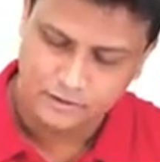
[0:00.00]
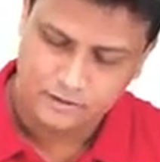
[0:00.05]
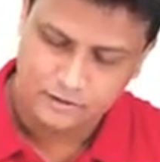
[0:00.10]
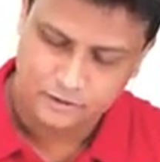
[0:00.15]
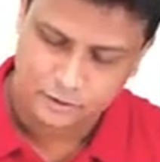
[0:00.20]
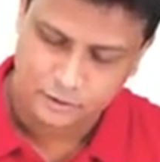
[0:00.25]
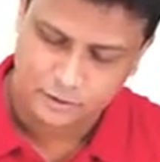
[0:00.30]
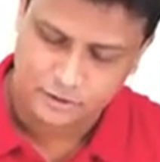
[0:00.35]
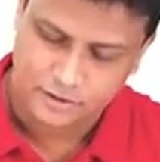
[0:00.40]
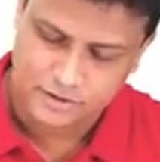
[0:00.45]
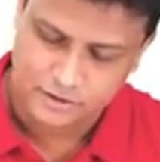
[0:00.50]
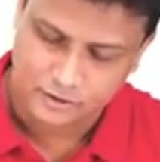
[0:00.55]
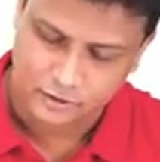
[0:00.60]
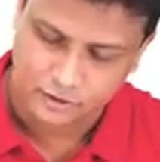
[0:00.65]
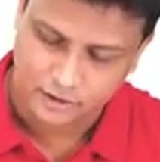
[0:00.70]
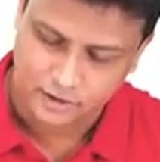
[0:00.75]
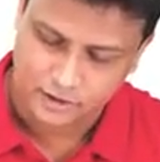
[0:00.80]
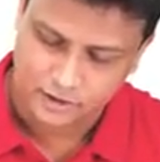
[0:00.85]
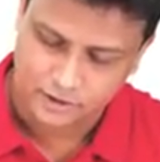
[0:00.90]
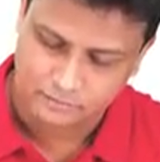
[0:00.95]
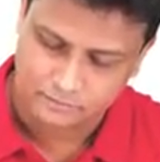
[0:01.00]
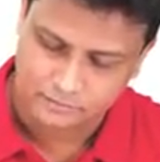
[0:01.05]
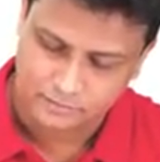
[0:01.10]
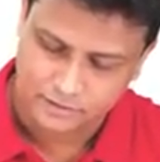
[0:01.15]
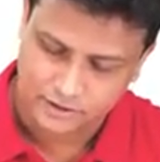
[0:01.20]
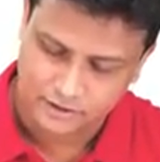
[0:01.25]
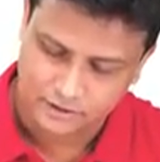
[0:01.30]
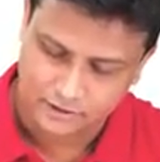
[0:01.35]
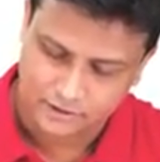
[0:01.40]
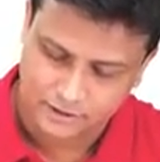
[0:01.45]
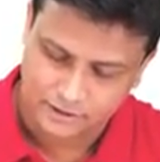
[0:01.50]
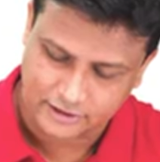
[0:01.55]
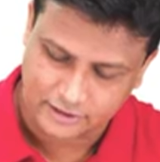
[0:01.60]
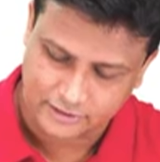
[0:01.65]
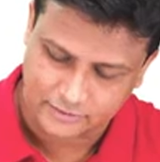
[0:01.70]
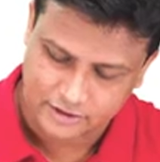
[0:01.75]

So it is nothing